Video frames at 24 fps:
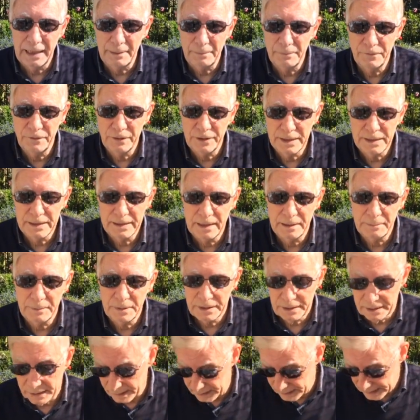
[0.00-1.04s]
help for this time
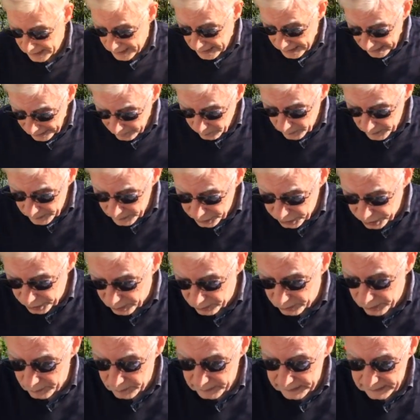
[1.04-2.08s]
of the year. I will
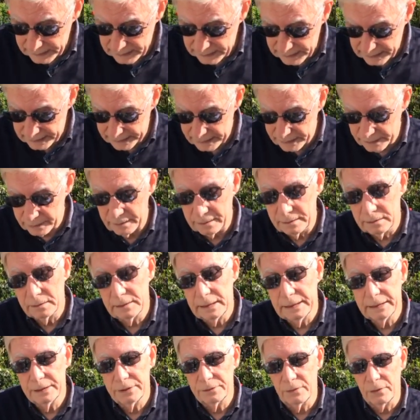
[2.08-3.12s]
show you a little
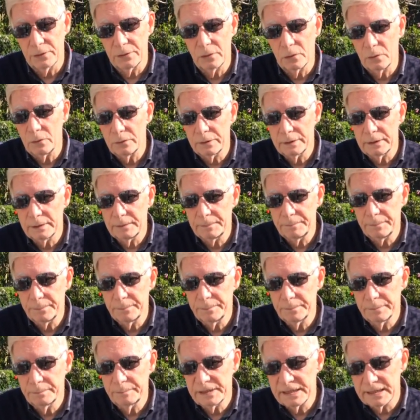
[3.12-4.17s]
later on all the
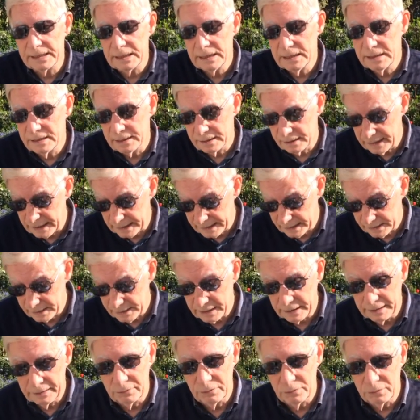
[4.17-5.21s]
seeds and
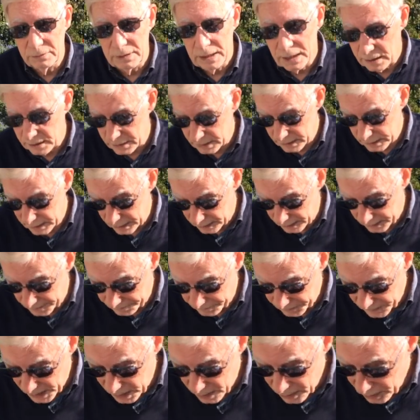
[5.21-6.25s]
cuttings I grew last year.
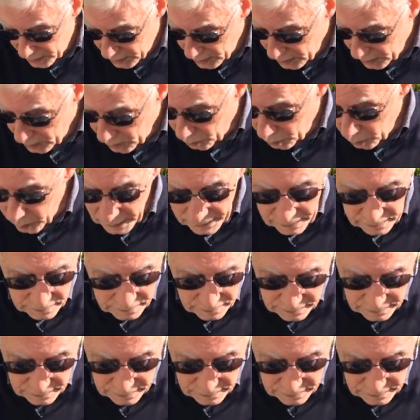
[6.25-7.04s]
One